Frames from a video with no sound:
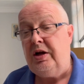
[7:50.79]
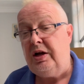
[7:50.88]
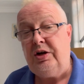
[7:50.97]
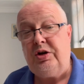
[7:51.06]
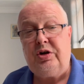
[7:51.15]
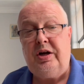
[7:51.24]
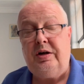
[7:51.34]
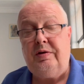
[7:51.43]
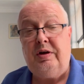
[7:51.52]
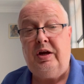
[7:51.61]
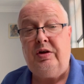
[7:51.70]
In China,
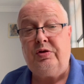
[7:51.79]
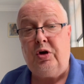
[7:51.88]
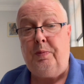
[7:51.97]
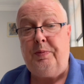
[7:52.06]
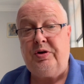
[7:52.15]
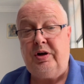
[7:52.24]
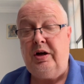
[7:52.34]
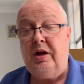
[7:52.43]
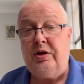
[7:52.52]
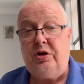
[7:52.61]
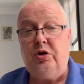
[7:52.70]
it's opposite.
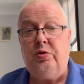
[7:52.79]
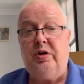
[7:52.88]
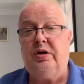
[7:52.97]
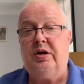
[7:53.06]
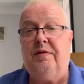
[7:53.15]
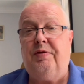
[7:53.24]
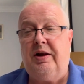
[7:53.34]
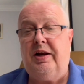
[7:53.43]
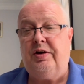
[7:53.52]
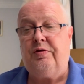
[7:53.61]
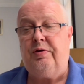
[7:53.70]
You need to have an
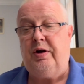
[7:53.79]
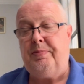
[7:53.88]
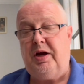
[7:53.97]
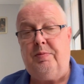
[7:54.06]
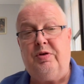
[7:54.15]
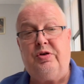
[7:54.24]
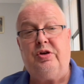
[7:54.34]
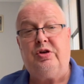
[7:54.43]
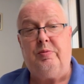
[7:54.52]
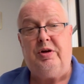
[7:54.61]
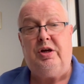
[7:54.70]
electronic payment
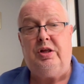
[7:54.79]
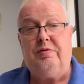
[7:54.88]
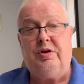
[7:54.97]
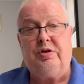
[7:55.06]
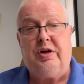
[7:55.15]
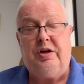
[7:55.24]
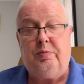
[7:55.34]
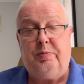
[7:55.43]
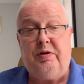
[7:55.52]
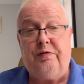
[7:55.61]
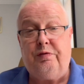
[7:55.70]
system. Either it's going to
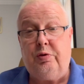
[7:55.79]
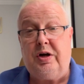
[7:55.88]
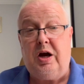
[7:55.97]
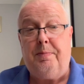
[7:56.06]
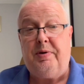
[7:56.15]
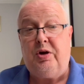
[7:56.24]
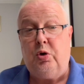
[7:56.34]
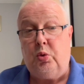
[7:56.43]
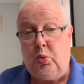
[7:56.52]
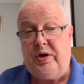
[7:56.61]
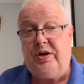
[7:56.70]
be through a company
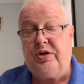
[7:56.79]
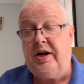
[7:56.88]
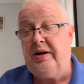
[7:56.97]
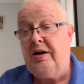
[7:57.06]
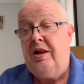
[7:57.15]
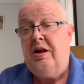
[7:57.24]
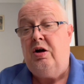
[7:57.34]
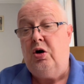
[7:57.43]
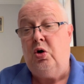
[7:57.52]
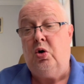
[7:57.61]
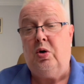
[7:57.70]
called WeChat
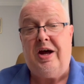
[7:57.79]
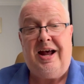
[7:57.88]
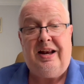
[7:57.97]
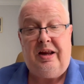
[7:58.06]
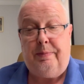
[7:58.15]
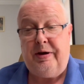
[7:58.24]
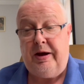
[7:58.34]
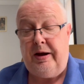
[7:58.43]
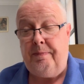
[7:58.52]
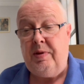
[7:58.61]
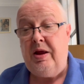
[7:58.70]
or
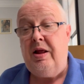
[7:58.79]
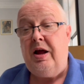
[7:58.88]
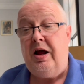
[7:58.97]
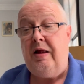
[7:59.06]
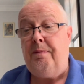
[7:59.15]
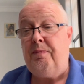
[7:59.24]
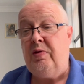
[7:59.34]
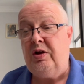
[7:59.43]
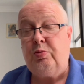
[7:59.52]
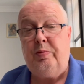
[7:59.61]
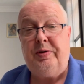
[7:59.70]
Alipay. And
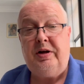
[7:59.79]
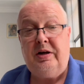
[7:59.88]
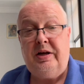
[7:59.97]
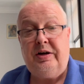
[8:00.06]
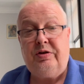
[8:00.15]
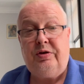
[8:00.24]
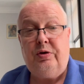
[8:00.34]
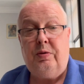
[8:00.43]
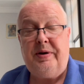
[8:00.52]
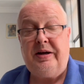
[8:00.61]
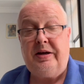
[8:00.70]
this would be linked to your
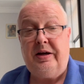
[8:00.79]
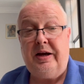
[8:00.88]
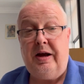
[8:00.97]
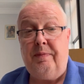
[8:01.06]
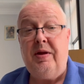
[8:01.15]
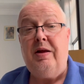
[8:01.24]
bank account.